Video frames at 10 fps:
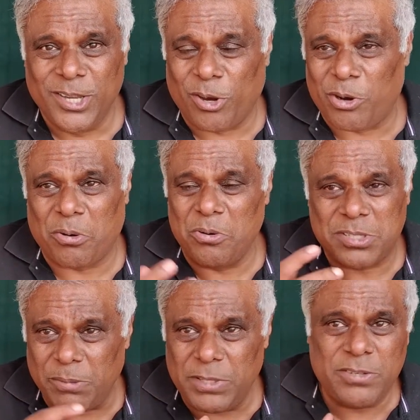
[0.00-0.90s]
or
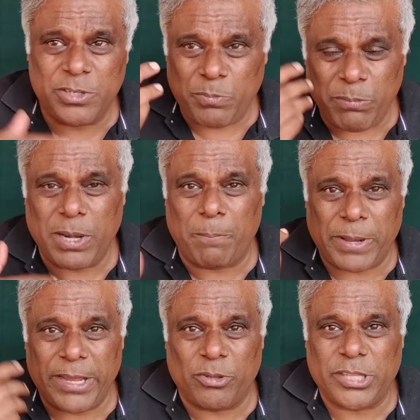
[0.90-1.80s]
some things which people are
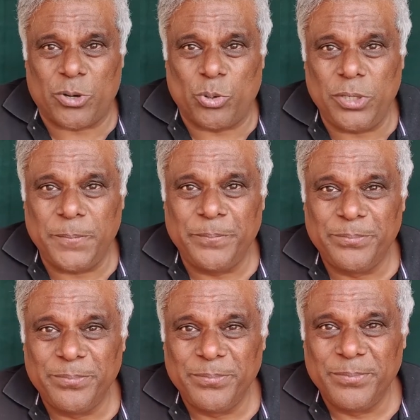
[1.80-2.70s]
playing on their own,
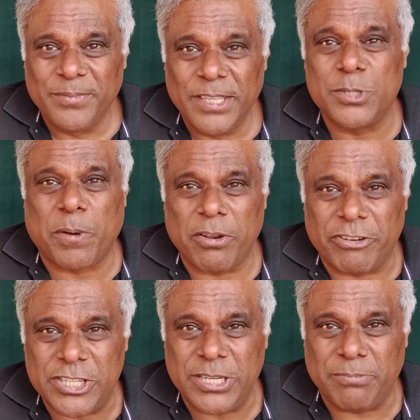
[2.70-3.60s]
it's part of a
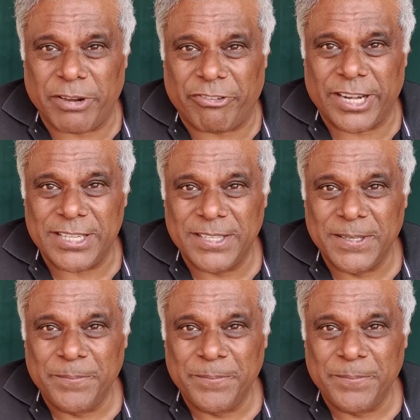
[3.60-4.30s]
team, my friend.